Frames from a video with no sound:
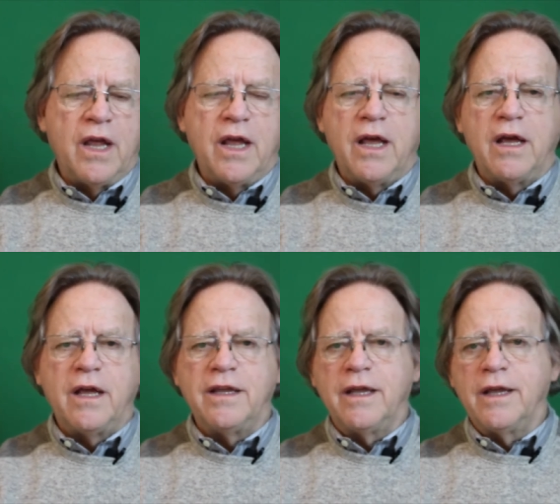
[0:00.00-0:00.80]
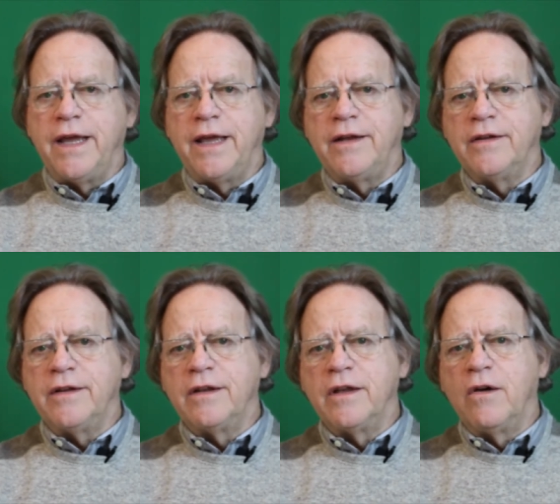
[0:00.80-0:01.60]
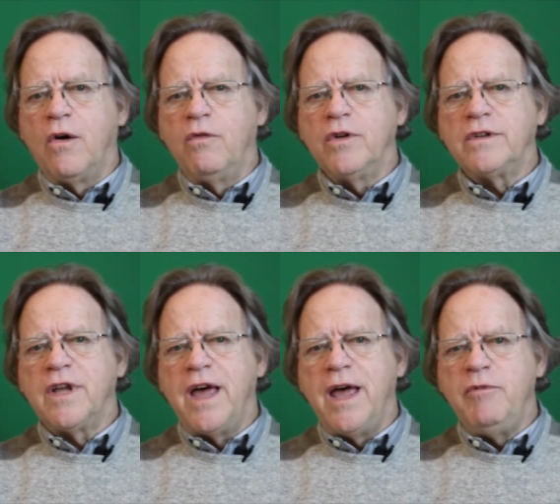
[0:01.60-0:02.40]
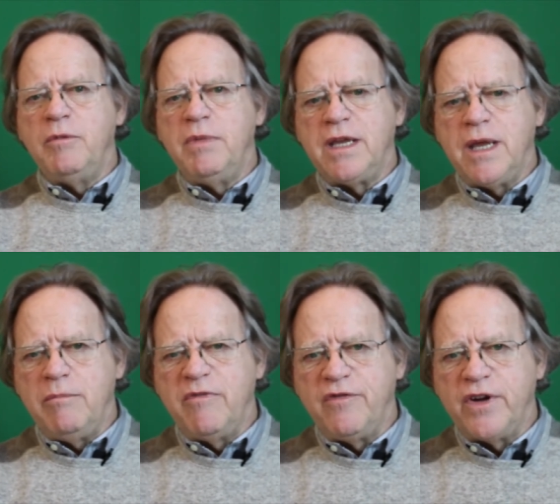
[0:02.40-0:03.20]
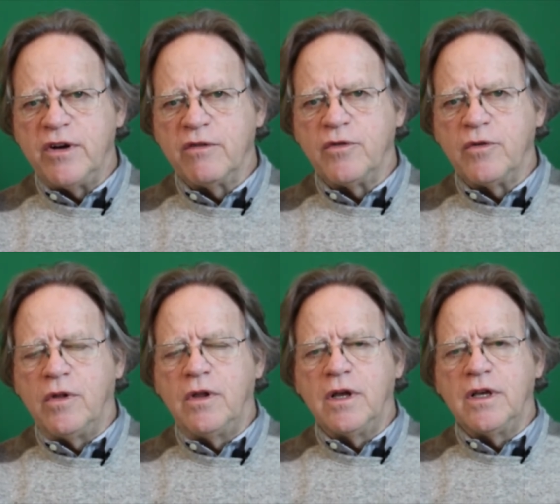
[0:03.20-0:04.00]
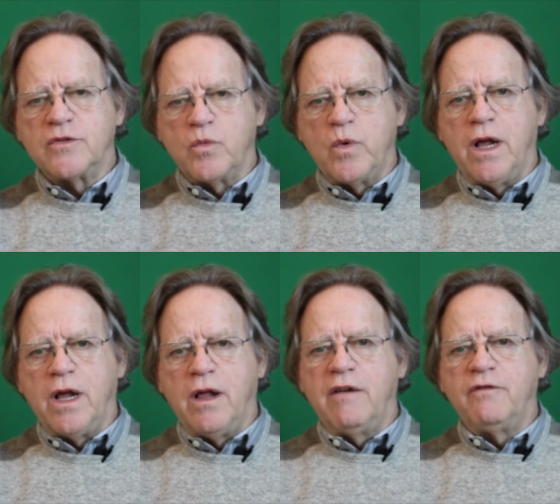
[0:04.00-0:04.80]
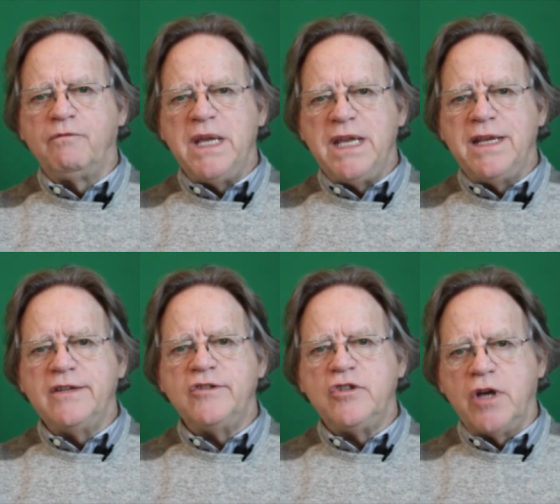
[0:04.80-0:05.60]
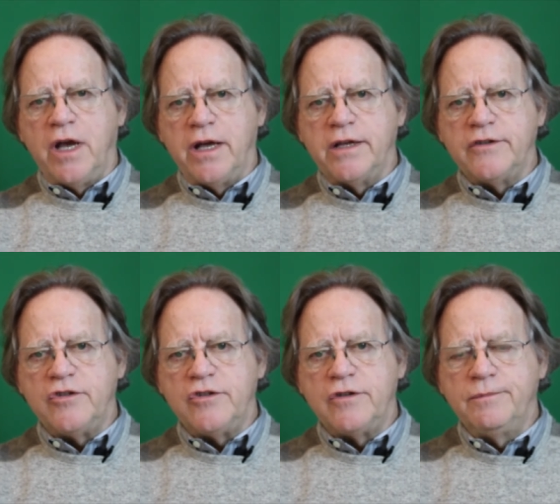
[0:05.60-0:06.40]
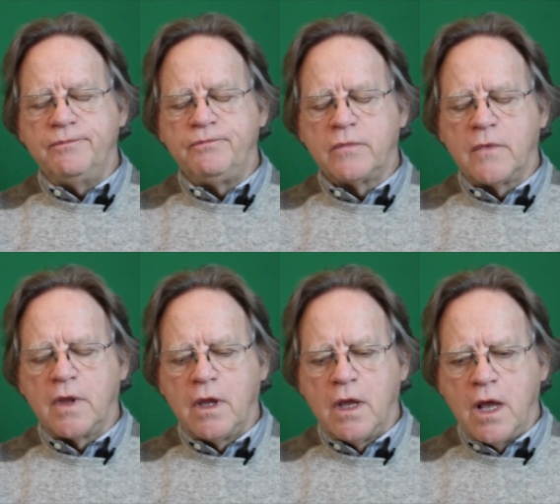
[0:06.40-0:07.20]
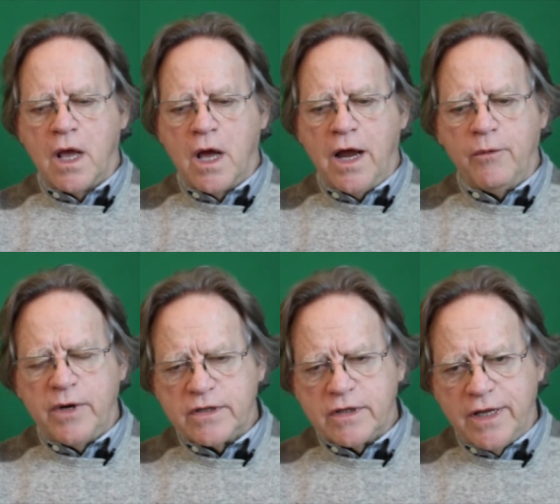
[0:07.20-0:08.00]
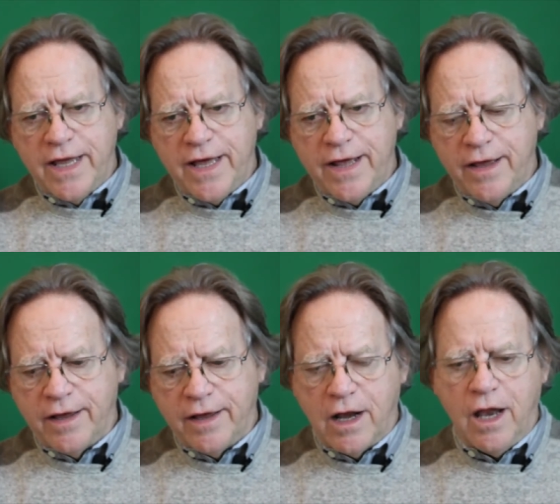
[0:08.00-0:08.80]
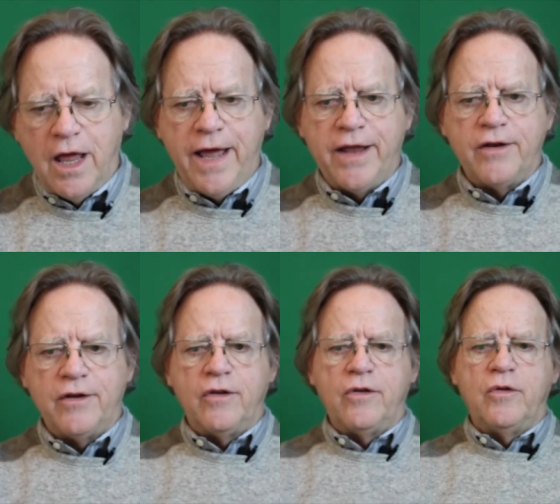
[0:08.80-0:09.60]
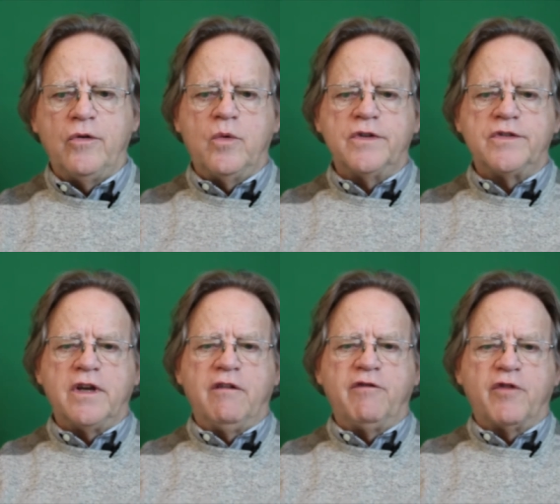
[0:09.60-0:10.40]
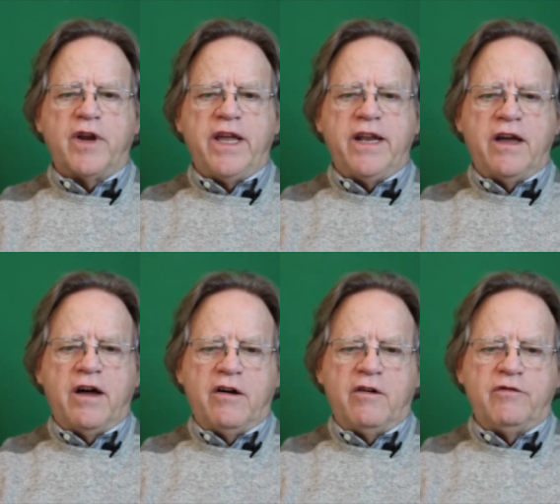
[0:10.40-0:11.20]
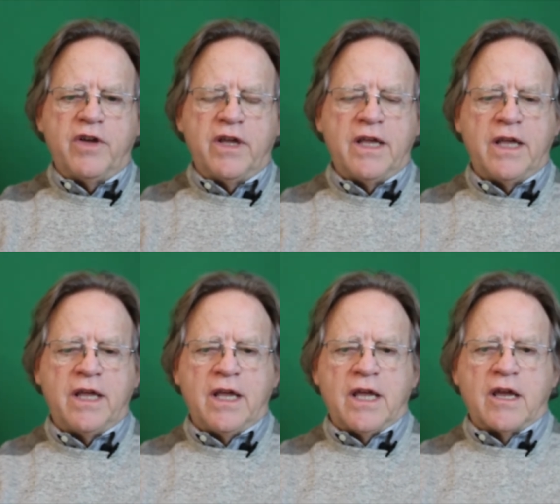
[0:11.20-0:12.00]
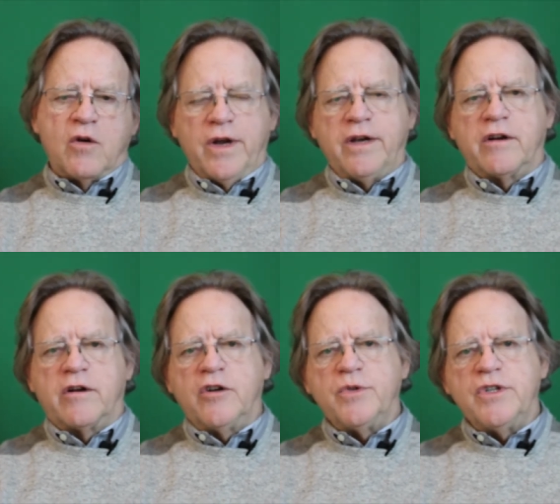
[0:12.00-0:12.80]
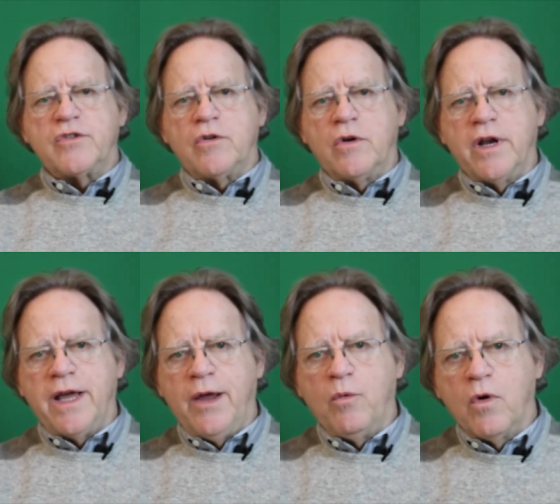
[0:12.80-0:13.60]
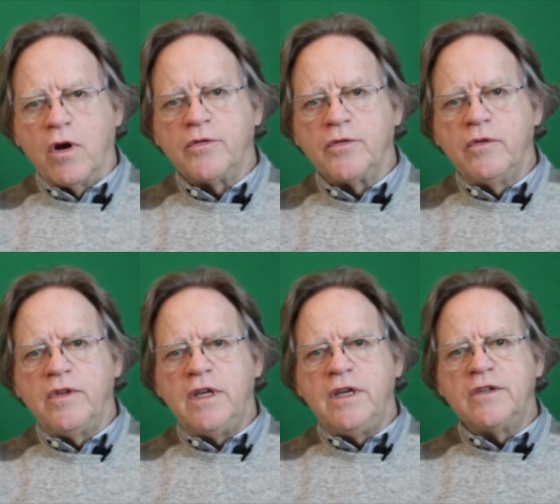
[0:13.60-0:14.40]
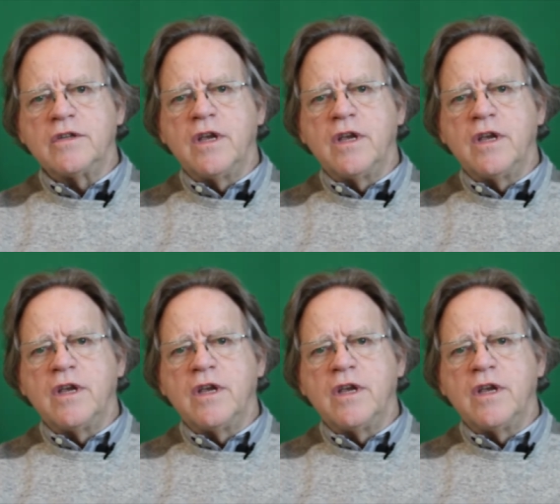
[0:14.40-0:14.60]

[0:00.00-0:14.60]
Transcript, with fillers: Uh, and over time, you became fearful as well of being judged. I recently had a client who was afraid of going to the grocery store, and I worked through these